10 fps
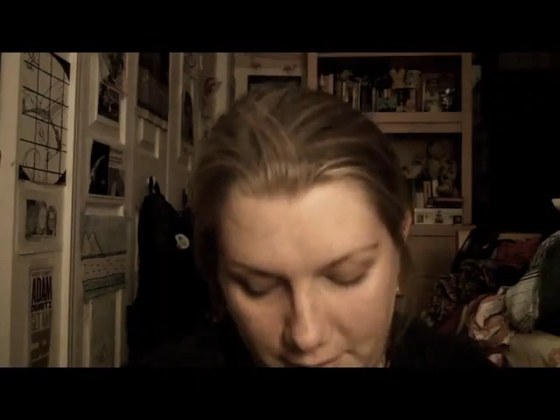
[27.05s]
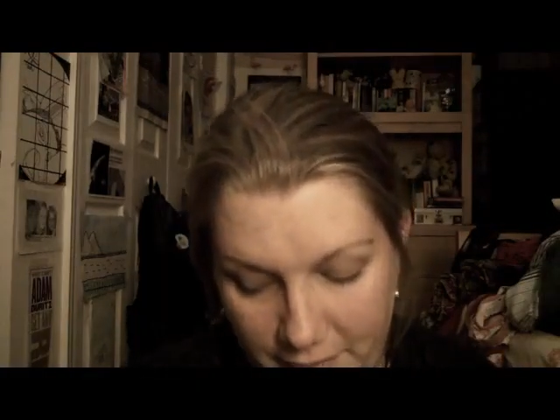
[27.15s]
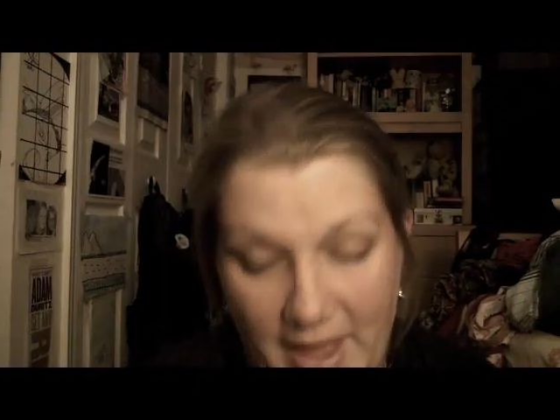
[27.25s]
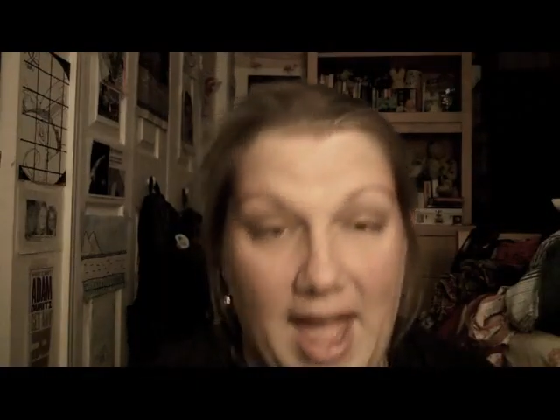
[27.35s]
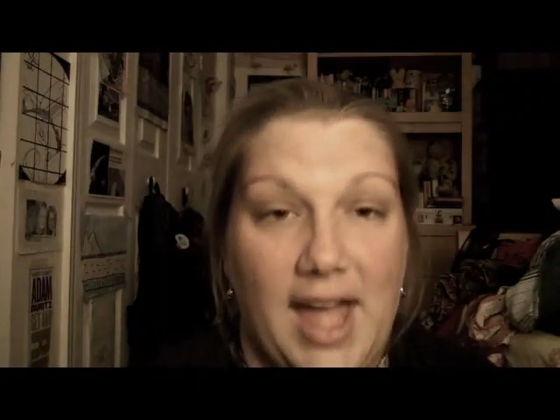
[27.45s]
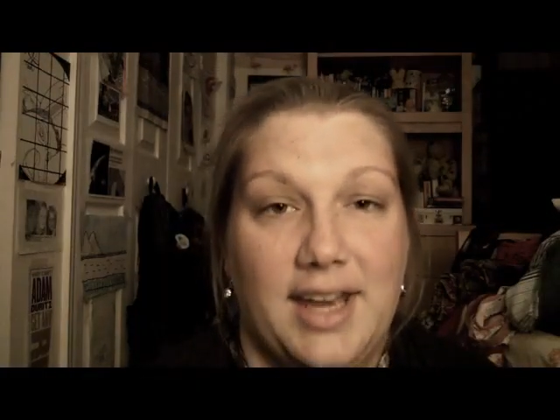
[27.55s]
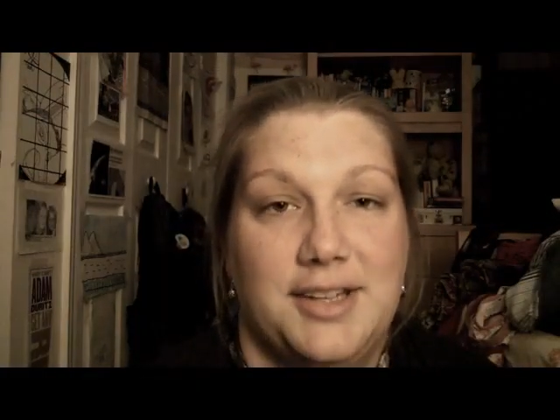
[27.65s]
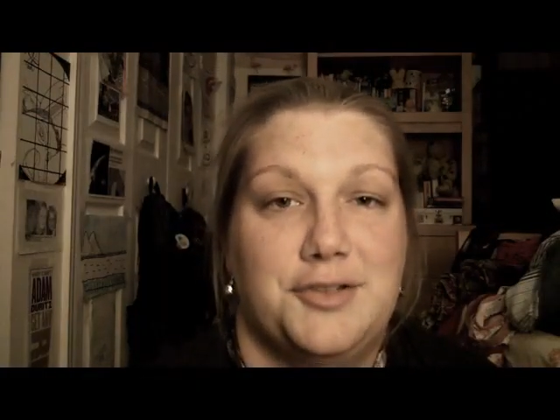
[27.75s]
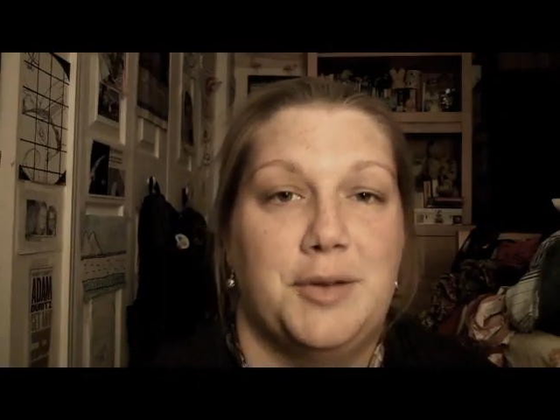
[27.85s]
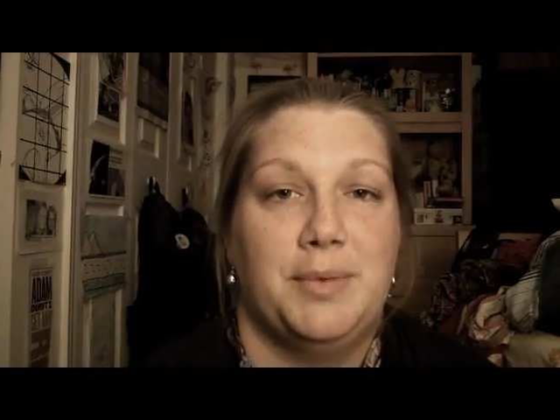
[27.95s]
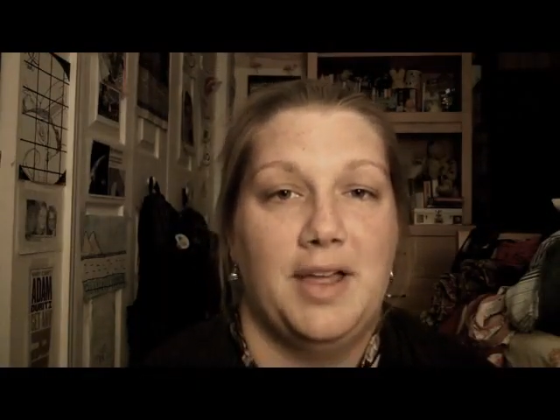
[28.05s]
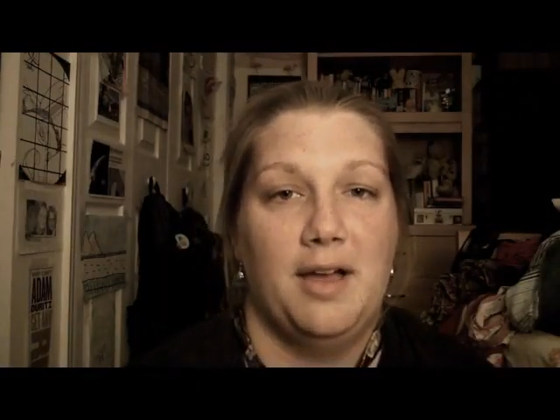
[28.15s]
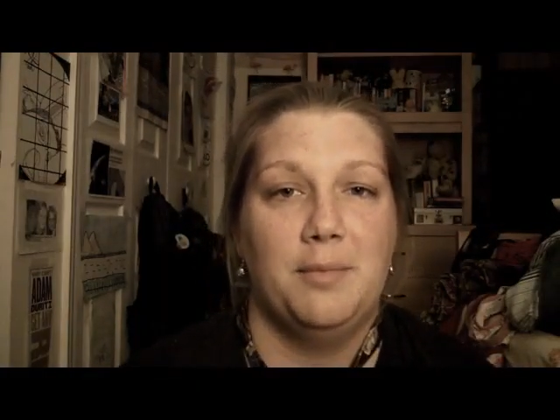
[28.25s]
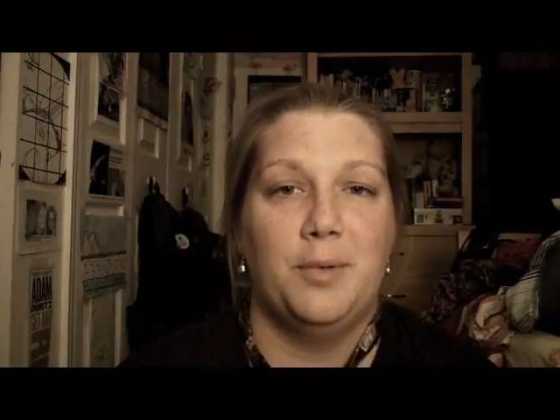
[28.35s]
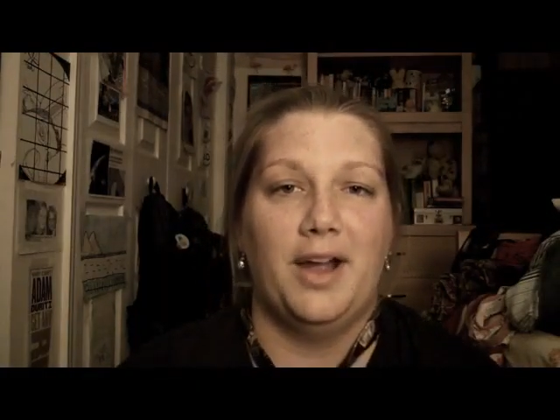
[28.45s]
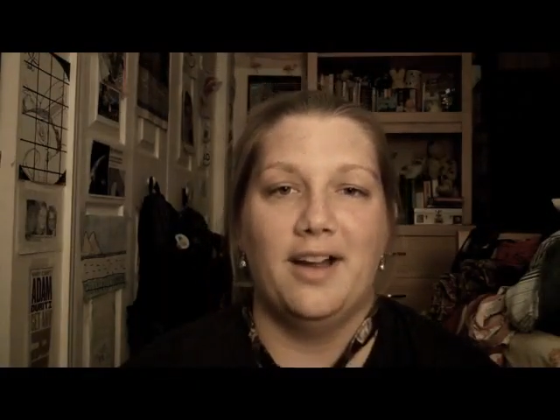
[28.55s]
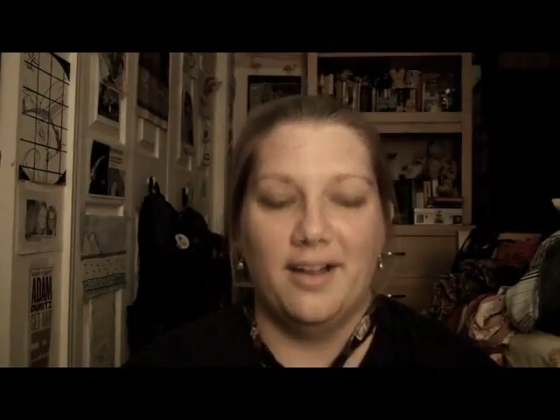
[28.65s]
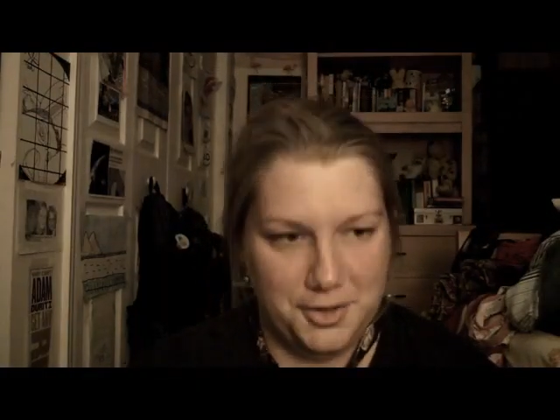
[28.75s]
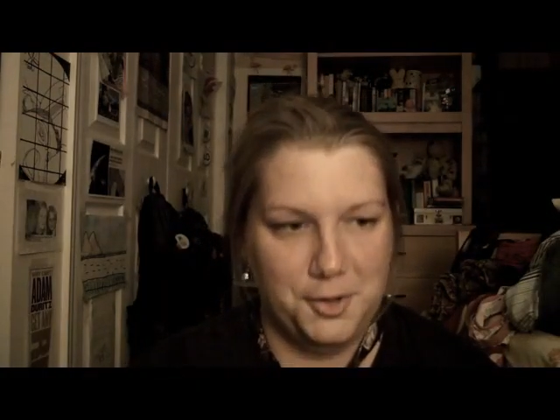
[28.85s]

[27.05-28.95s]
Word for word: if they had a strip club where